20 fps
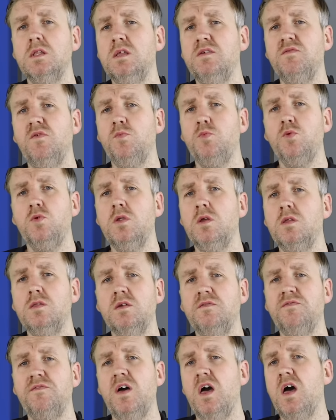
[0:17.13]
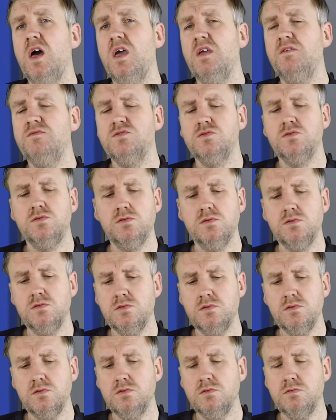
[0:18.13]
Liverpool Under
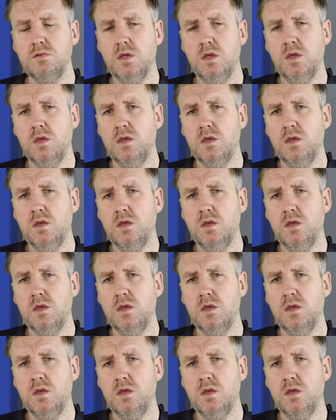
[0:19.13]
5's.